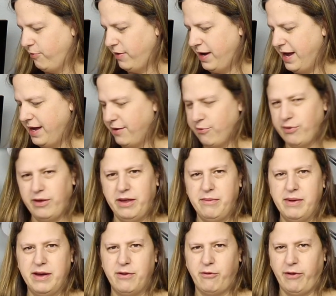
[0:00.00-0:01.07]
had a really
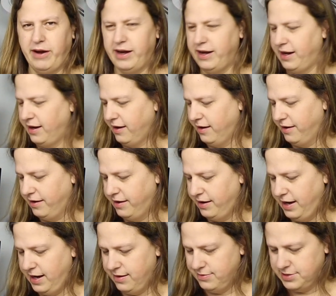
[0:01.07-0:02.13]
bad rating on
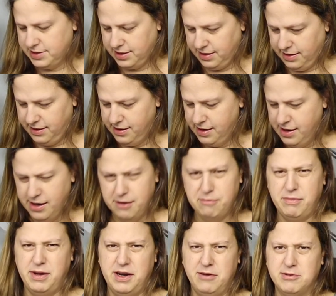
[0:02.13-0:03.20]
Amazon,
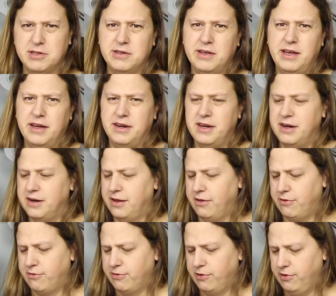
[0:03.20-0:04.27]
but it was only a
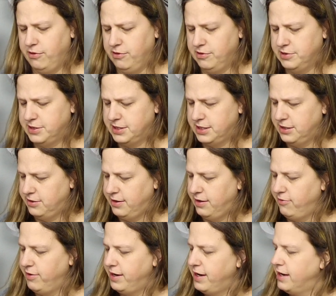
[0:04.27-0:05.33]
$10 roll, so I
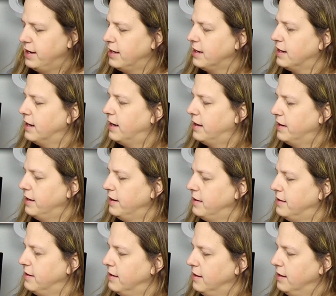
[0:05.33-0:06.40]
went ahead and got
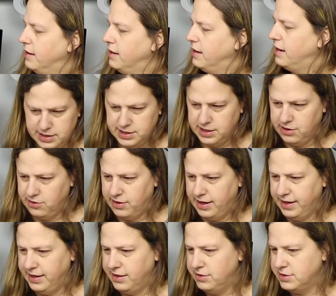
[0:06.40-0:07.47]
it. So
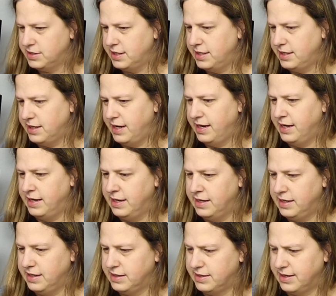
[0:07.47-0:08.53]
I used it
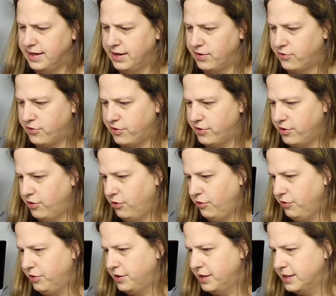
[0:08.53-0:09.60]
in order to
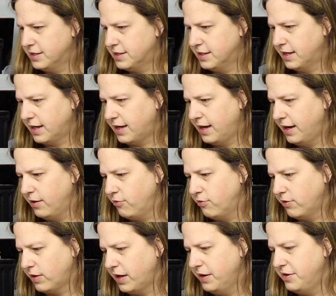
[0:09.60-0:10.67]
hold this, and I kind
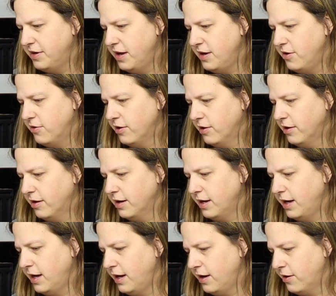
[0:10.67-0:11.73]
of continued along
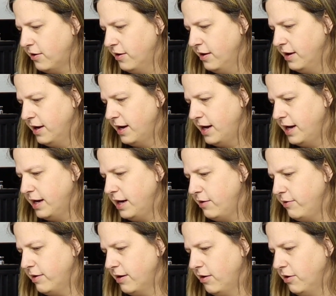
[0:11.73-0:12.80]
here, and I
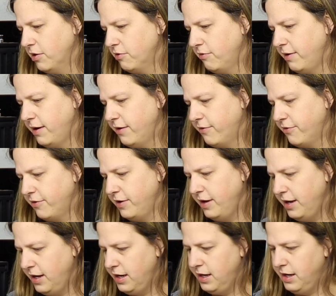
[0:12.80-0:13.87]
went all the way over to
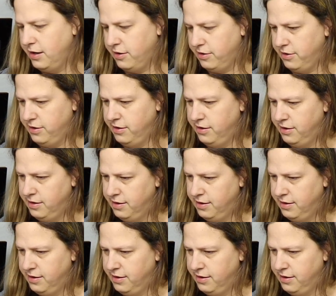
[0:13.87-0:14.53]
here.